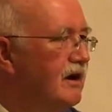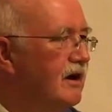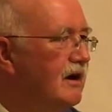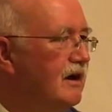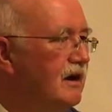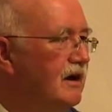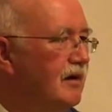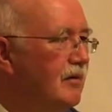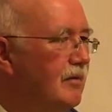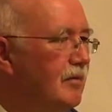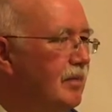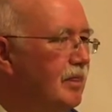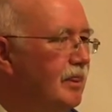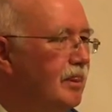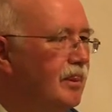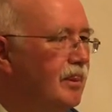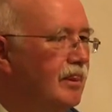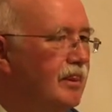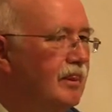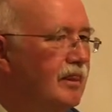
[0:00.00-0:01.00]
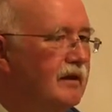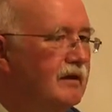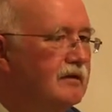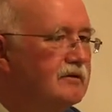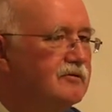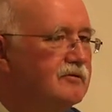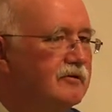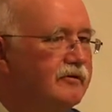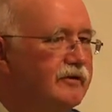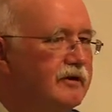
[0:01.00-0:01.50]
Um,
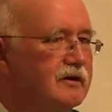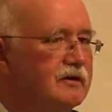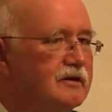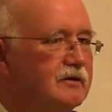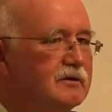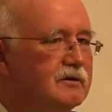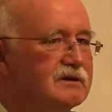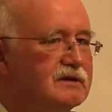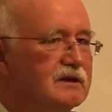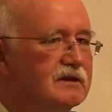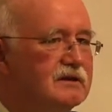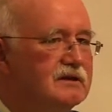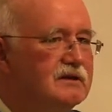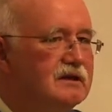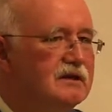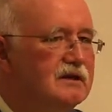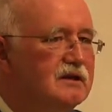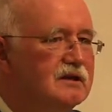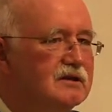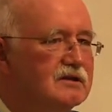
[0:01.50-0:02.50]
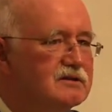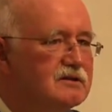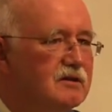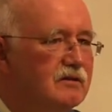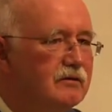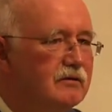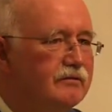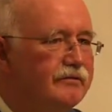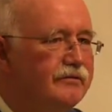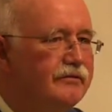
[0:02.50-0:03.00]
he's referred to as a tedious
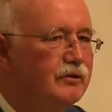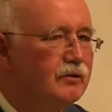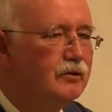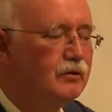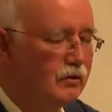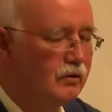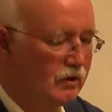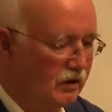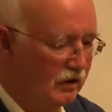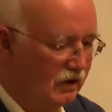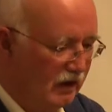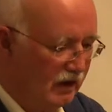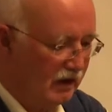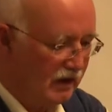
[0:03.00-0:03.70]
old fool.